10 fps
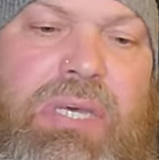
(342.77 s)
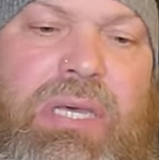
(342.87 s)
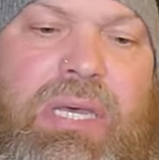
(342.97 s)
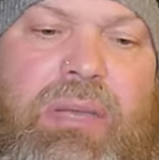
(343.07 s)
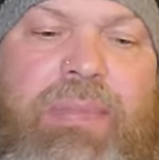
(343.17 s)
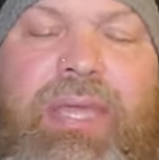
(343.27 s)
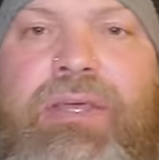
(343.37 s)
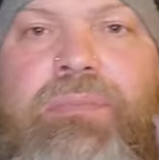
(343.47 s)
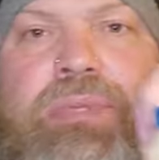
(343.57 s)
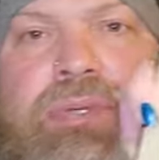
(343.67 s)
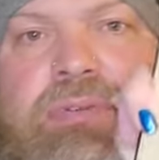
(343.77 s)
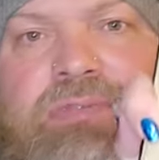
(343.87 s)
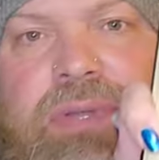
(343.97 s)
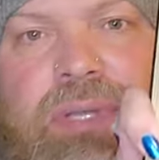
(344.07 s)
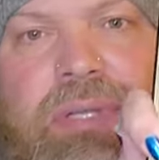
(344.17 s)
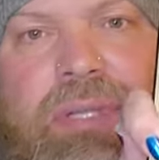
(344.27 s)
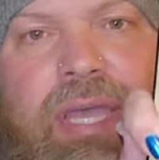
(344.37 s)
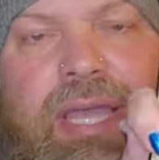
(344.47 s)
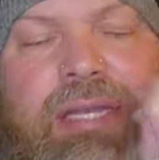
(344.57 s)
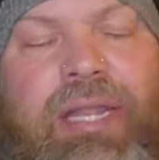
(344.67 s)
Um, and they're
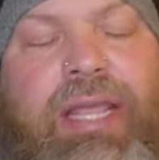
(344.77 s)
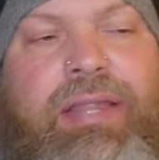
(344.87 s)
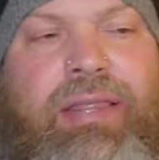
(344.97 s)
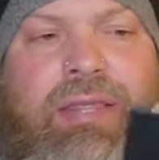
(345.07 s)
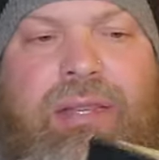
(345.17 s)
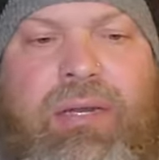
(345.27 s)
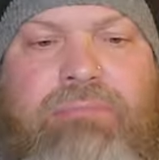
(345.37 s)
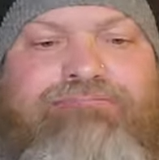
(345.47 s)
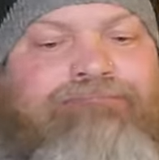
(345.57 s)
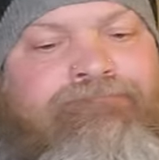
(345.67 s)
beautiful and, and they're